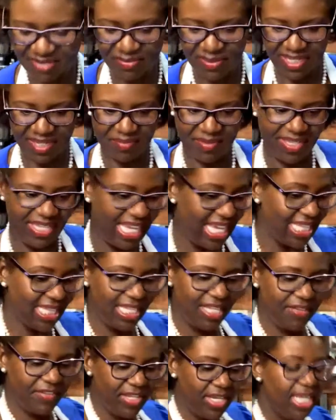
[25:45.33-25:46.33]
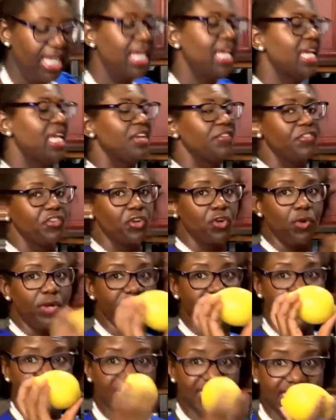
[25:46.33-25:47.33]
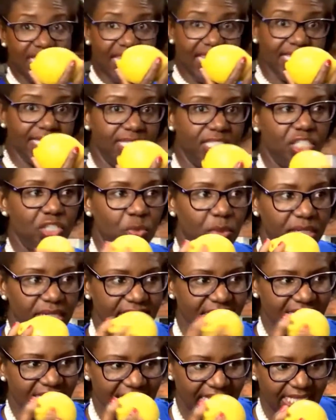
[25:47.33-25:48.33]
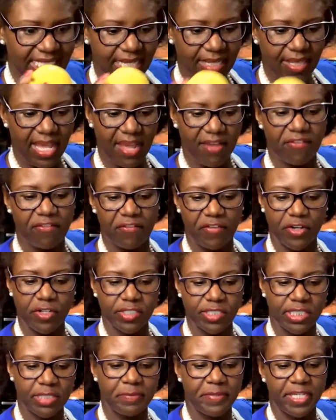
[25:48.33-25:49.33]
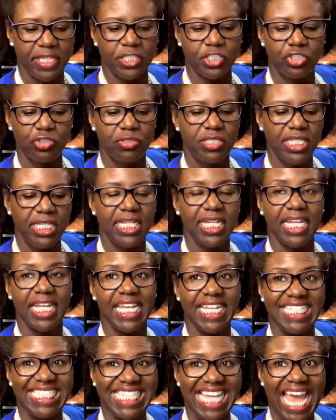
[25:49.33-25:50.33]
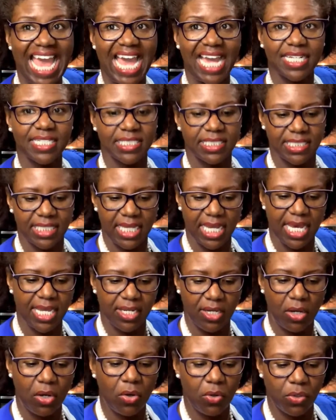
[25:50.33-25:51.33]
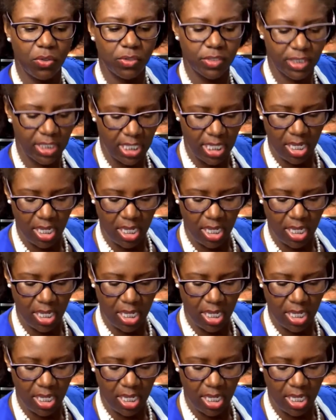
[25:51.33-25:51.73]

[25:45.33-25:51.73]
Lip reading: baby. I love it. If you're going to zest, you want to zest that first because you need it intact to kind of hold.